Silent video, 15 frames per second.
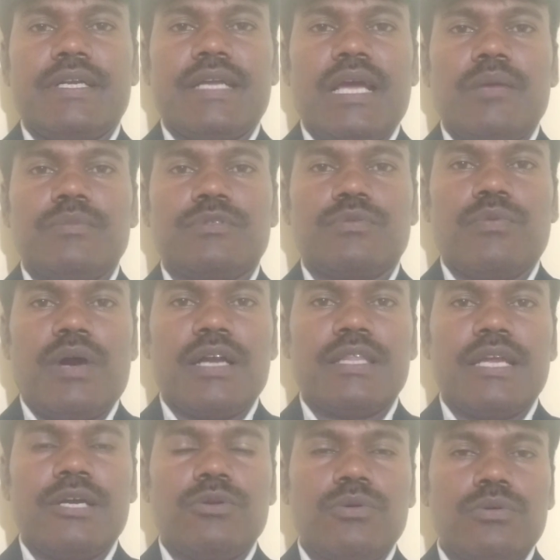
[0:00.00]
times what
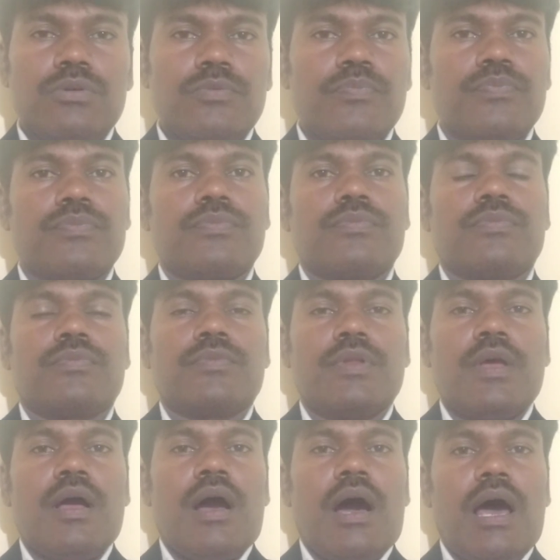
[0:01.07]
they do,
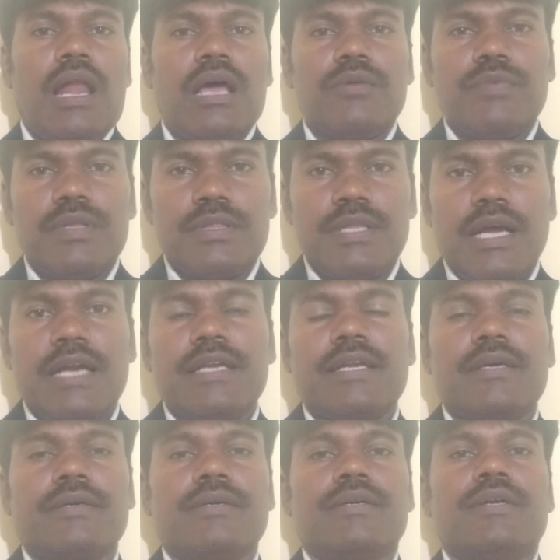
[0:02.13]
along with
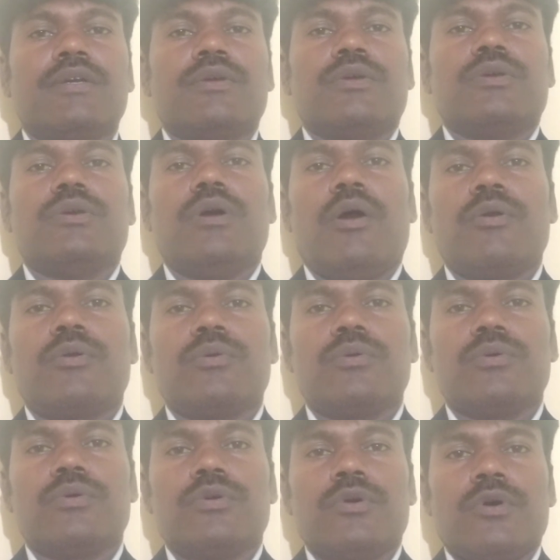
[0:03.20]
that you have
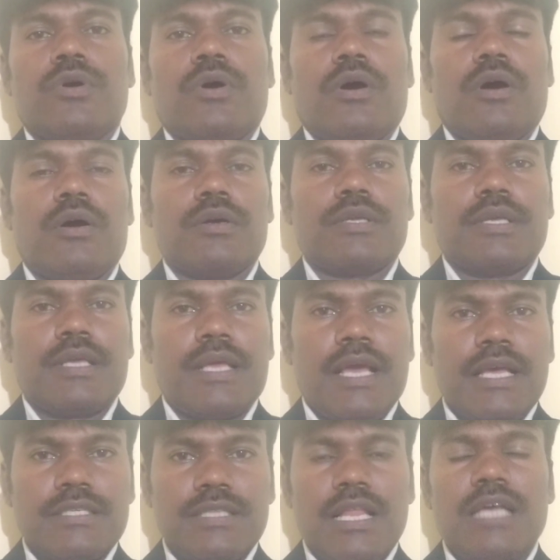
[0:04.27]
to
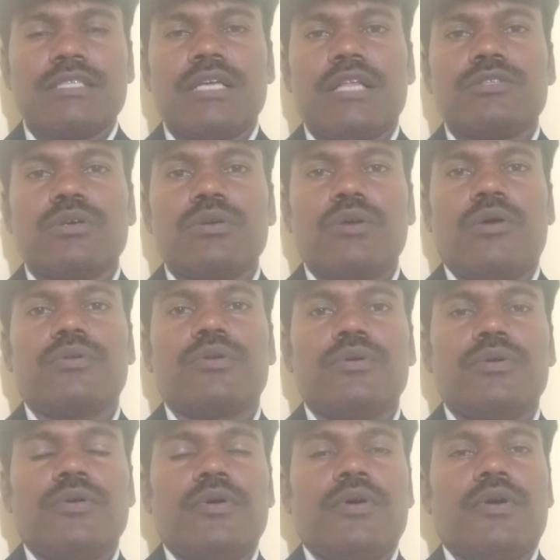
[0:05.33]
case laws also you have
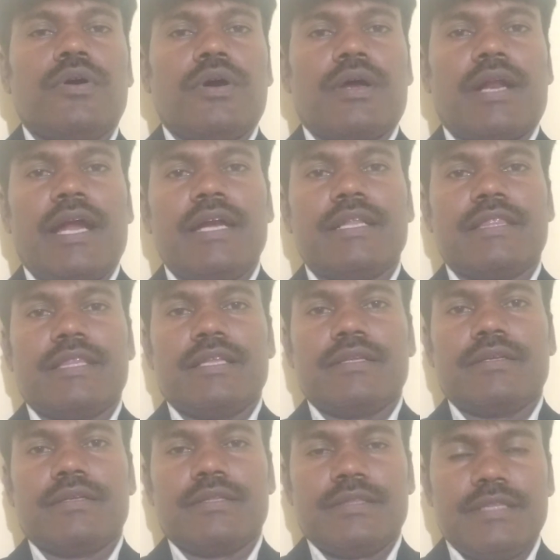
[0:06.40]
to write,
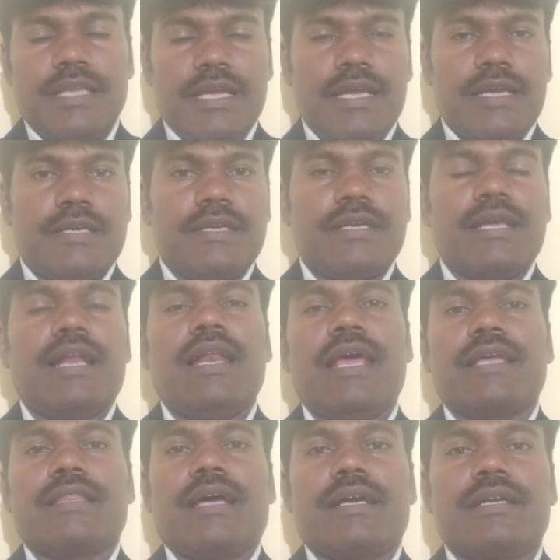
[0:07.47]
they tell
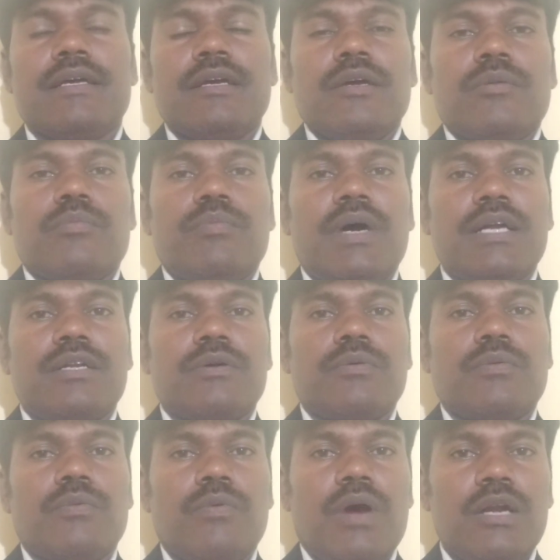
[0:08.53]
like that. But
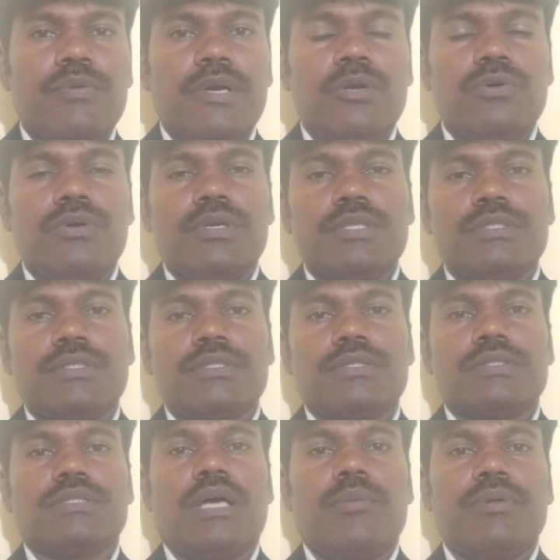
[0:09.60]
what we do is
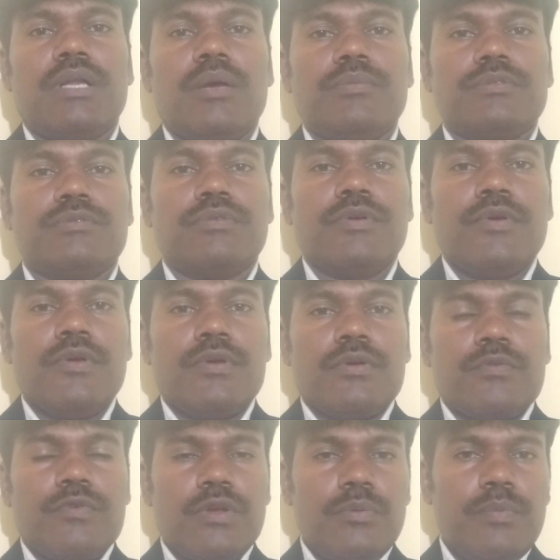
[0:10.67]
sometimes
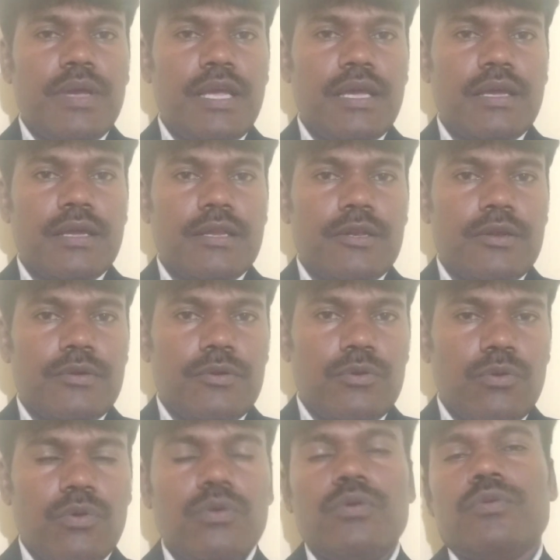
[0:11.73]
we may
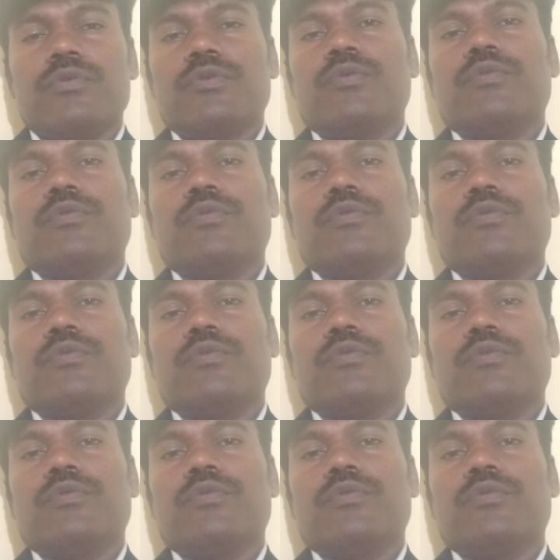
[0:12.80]
know